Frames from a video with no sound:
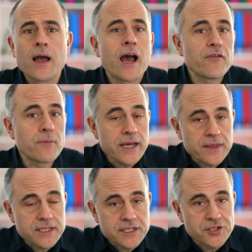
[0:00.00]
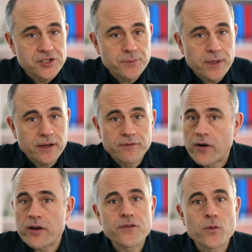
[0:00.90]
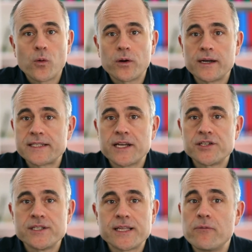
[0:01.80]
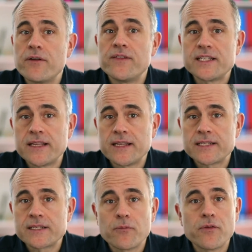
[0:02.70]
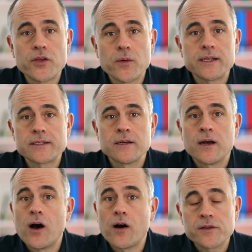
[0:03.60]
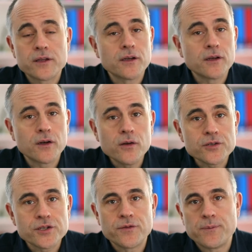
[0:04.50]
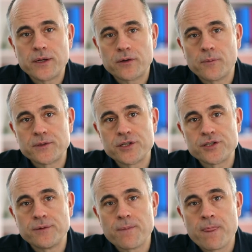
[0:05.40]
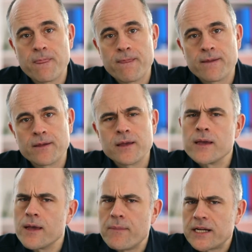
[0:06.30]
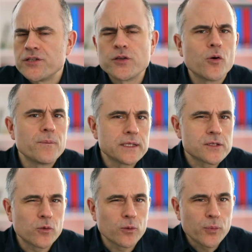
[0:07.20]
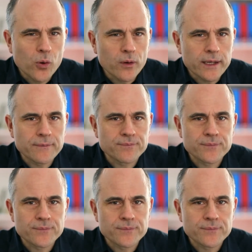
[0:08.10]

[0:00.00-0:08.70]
Having made the decision to bid, very few organisations then revisit this and review it after the conclusion of the bid competition. Imagine that your bid scored poorly.